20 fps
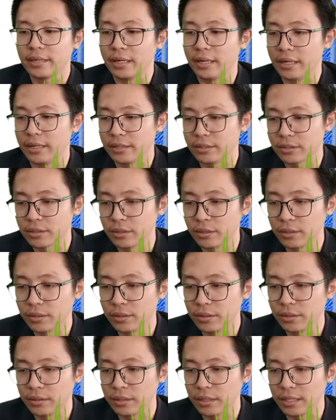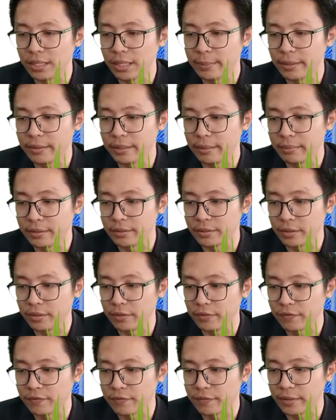So let me rub this
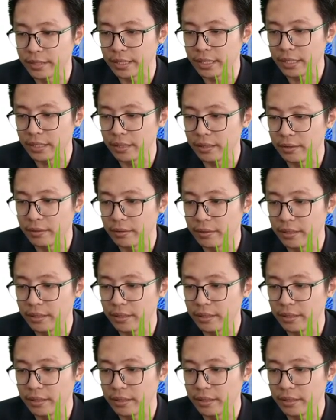off now.